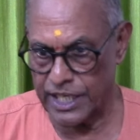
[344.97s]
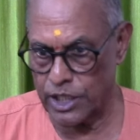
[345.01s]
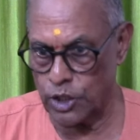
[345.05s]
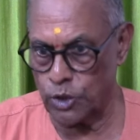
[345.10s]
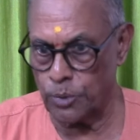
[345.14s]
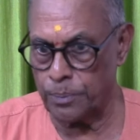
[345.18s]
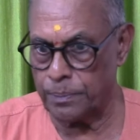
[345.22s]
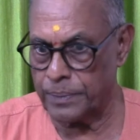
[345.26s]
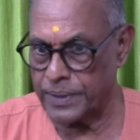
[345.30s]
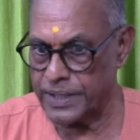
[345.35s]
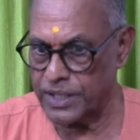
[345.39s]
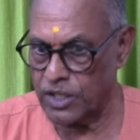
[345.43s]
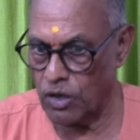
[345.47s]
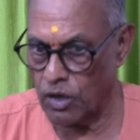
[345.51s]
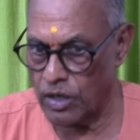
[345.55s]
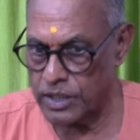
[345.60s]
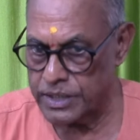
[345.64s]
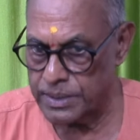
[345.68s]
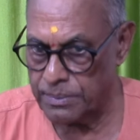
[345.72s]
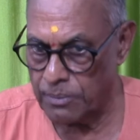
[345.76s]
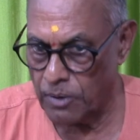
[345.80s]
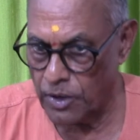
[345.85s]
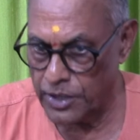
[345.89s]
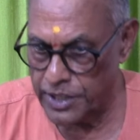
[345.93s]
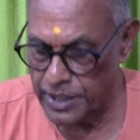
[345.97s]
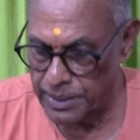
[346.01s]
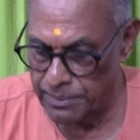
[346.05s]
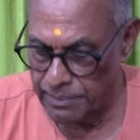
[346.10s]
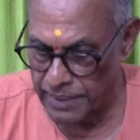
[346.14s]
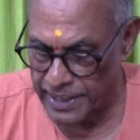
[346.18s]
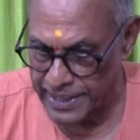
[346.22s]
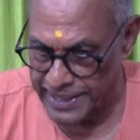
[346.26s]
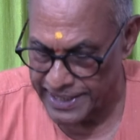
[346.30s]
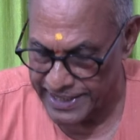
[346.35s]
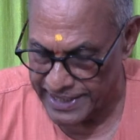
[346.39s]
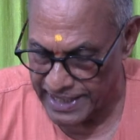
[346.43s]
equipment called the body,
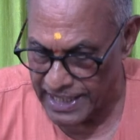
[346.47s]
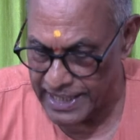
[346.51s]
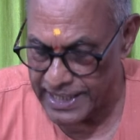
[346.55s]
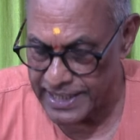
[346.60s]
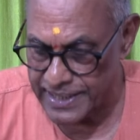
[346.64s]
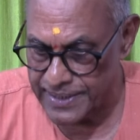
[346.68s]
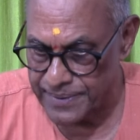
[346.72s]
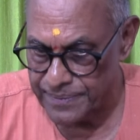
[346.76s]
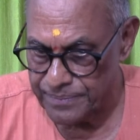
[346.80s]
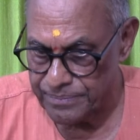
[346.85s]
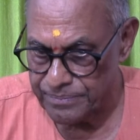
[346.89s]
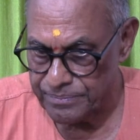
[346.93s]
mind, intellect.